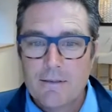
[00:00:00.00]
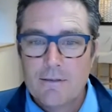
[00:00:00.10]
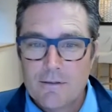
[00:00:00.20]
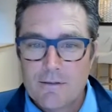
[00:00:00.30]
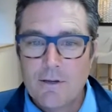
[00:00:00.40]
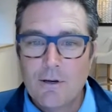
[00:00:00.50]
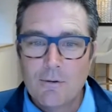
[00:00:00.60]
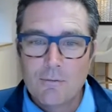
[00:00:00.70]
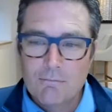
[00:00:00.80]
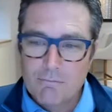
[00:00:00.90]

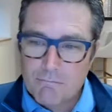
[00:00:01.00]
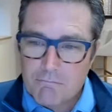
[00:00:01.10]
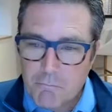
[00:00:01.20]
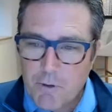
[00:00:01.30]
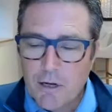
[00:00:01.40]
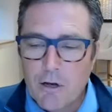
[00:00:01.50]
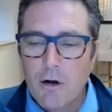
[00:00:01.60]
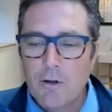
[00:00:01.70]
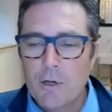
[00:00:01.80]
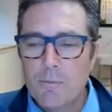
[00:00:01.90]
So we could
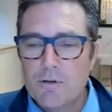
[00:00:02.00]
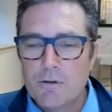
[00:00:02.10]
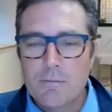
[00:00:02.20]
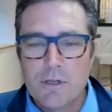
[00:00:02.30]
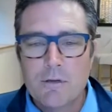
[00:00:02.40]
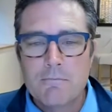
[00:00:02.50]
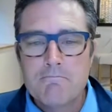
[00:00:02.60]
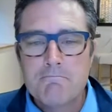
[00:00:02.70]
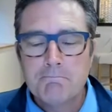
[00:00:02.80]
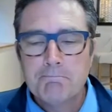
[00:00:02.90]
call you in a prescription.
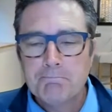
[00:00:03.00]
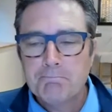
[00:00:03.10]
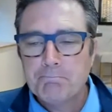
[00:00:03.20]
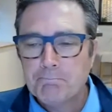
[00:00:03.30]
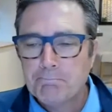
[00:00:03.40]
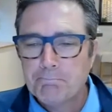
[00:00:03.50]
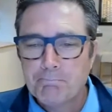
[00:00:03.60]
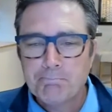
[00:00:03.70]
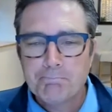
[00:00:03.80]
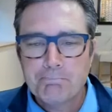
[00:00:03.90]
What about if
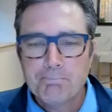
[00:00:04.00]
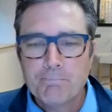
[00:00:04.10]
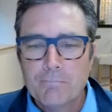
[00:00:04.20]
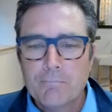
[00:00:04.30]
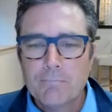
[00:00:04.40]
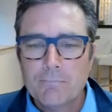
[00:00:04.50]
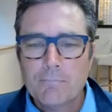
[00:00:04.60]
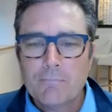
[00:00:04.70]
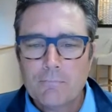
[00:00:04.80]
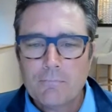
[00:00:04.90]
I were a contact
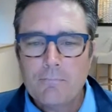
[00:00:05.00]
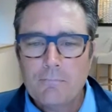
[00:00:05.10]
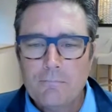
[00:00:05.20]
lens patient?